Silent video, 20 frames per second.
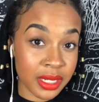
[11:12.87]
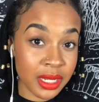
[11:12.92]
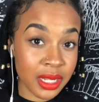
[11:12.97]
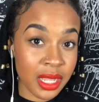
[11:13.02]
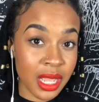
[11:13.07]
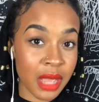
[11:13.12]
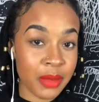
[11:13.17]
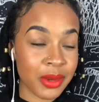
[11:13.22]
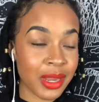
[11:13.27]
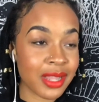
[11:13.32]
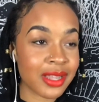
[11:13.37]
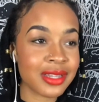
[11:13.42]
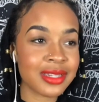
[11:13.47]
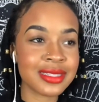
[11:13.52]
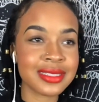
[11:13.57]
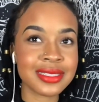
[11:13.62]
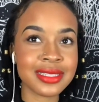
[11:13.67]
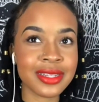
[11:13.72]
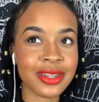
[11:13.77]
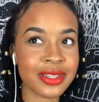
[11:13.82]
I'm not going to
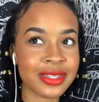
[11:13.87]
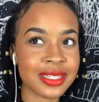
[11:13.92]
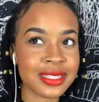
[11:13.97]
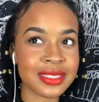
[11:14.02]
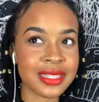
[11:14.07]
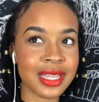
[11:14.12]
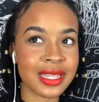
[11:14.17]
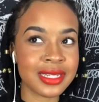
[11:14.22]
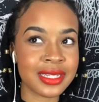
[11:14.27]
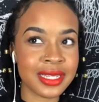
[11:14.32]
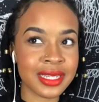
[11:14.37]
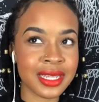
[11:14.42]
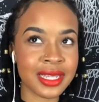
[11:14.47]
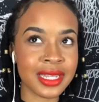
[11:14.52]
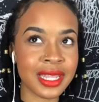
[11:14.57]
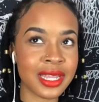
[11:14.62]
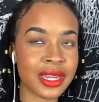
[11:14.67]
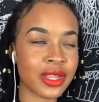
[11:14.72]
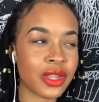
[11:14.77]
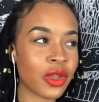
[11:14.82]
sit on this idea and let
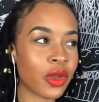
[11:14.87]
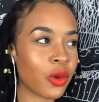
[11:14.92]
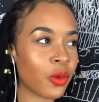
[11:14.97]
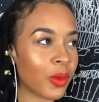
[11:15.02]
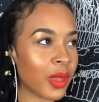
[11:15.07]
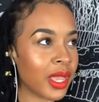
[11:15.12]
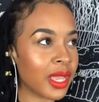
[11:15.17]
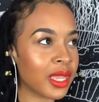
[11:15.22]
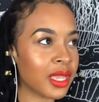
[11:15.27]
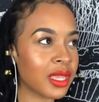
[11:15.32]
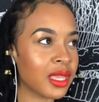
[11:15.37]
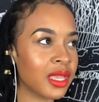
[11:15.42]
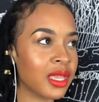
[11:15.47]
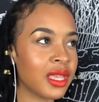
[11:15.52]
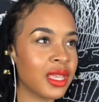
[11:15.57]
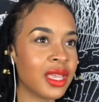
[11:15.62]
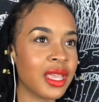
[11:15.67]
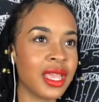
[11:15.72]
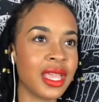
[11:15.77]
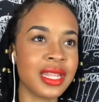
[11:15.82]
it go away
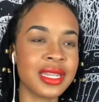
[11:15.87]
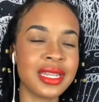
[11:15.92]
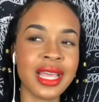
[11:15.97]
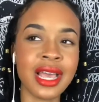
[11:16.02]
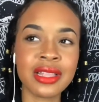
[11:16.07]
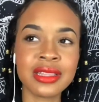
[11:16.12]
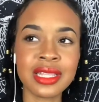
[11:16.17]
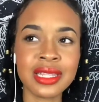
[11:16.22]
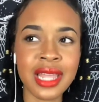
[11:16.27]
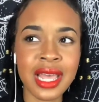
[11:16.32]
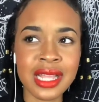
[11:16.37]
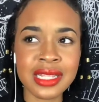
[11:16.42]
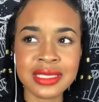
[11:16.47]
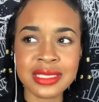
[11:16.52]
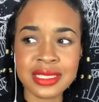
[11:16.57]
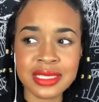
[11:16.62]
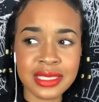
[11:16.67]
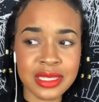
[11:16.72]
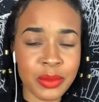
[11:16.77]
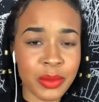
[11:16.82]
and down the line see
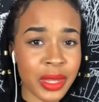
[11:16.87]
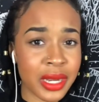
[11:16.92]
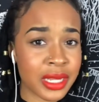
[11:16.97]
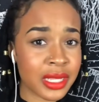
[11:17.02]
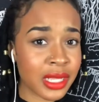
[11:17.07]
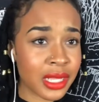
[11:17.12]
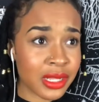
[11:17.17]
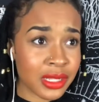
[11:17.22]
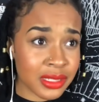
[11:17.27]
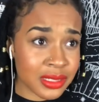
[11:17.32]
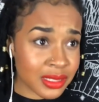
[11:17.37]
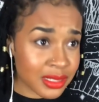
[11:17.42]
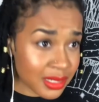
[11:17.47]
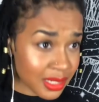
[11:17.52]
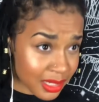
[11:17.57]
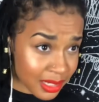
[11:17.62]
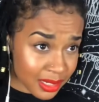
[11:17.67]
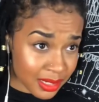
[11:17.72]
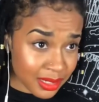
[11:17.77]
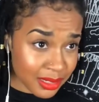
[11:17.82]
somebody else did
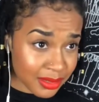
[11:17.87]
it.